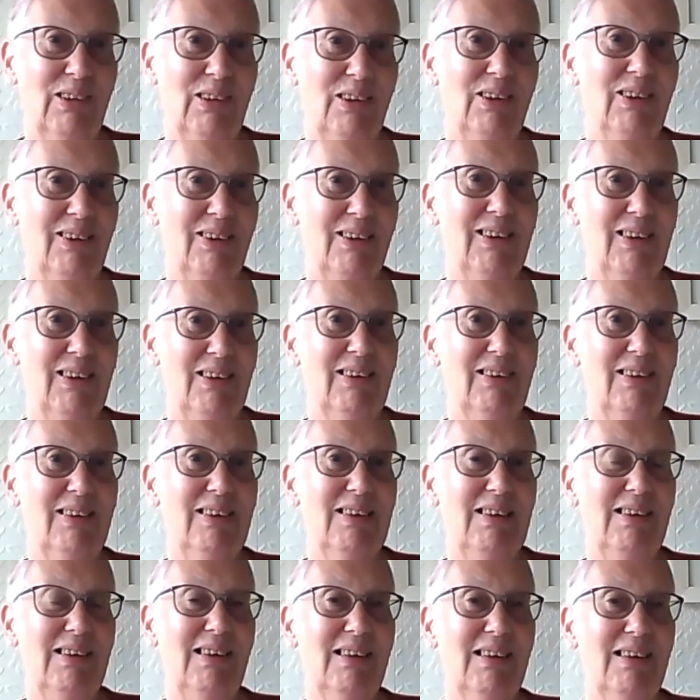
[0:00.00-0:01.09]
Yeah.
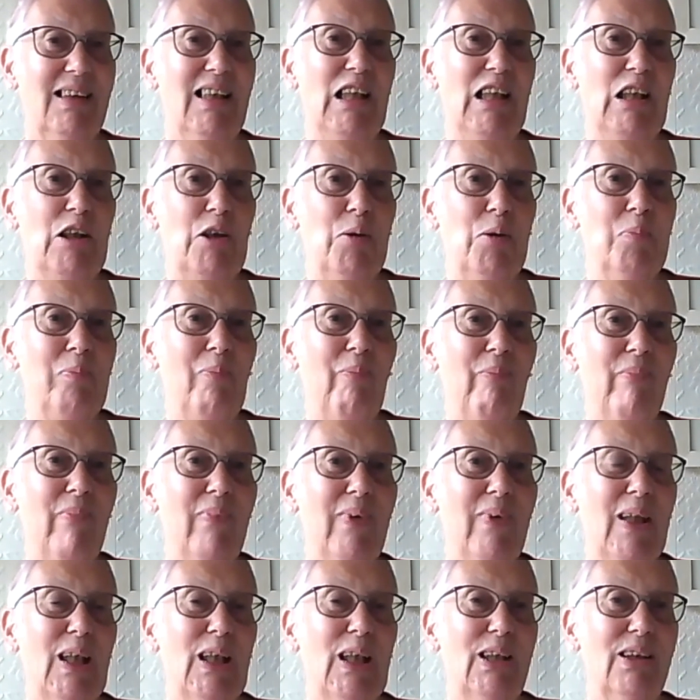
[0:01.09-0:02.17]
So
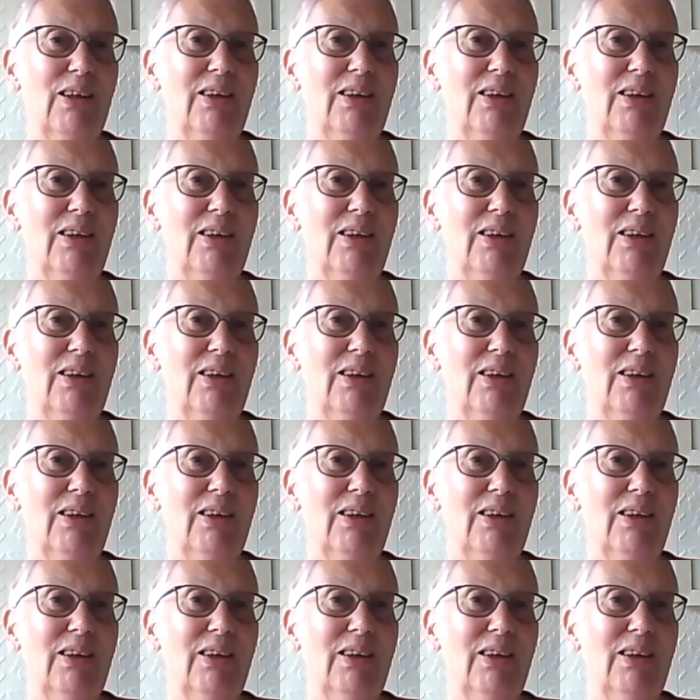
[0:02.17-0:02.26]
one of the